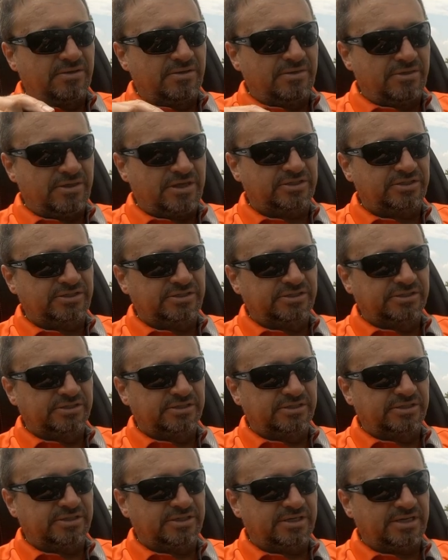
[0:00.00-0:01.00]
this
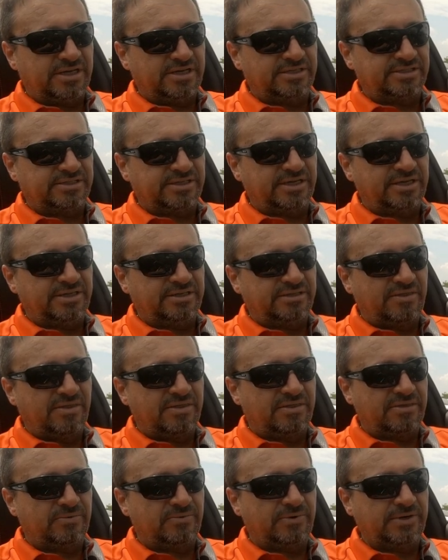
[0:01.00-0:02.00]
is a
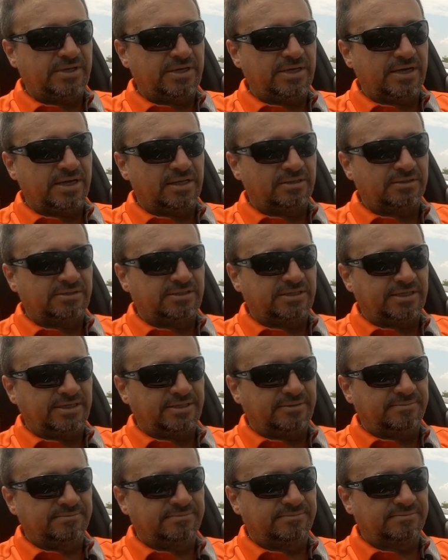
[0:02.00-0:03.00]

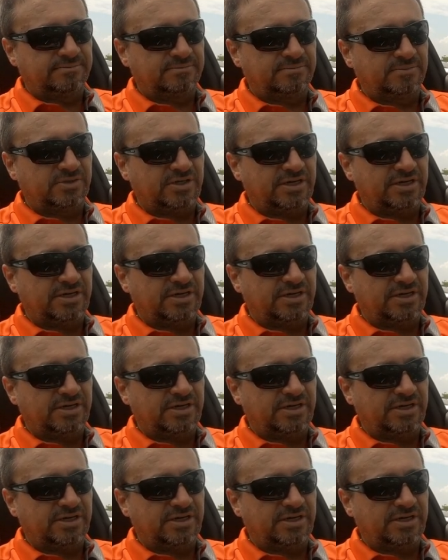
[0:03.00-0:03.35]
3LT